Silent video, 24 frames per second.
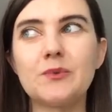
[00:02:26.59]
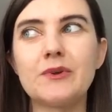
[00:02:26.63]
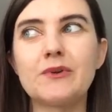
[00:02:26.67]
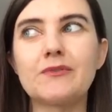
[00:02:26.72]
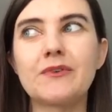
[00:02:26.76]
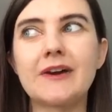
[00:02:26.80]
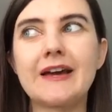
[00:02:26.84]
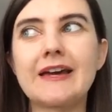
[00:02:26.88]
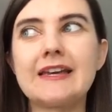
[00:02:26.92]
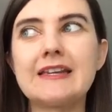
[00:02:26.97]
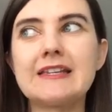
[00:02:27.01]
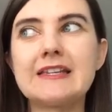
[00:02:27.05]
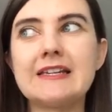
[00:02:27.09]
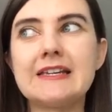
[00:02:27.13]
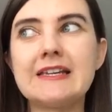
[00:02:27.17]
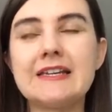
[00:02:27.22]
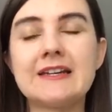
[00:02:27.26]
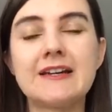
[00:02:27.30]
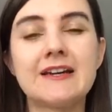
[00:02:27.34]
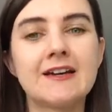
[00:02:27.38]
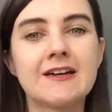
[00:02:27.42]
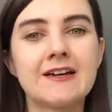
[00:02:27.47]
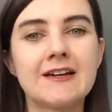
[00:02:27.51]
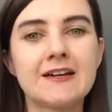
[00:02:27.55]
we're
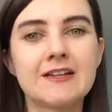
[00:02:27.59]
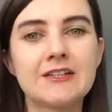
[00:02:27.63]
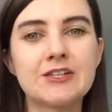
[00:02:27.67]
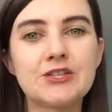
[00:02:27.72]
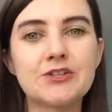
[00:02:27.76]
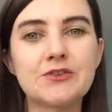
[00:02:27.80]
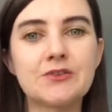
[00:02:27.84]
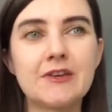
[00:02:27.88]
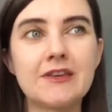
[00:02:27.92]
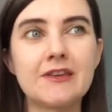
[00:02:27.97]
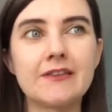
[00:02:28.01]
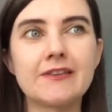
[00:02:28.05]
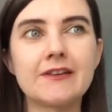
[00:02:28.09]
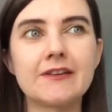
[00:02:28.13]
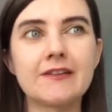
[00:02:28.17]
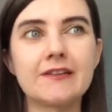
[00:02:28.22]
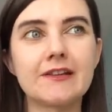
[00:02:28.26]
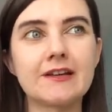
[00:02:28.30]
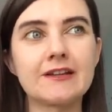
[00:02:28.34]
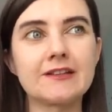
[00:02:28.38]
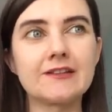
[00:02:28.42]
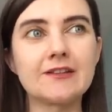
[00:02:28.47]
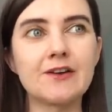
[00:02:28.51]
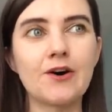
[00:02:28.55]
ready to either
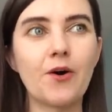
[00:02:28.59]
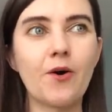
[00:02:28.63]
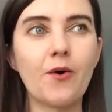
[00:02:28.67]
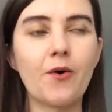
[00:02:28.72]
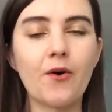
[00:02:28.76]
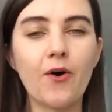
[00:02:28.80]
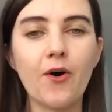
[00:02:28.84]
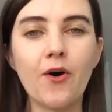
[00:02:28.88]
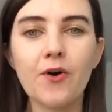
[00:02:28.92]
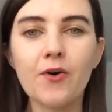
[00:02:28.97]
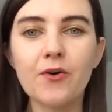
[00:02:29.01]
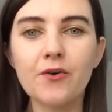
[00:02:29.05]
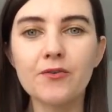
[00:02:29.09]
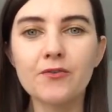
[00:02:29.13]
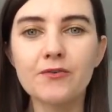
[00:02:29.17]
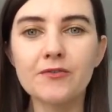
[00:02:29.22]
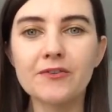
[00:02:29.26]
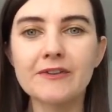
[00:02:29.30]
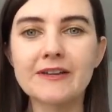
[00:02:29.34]
let go of,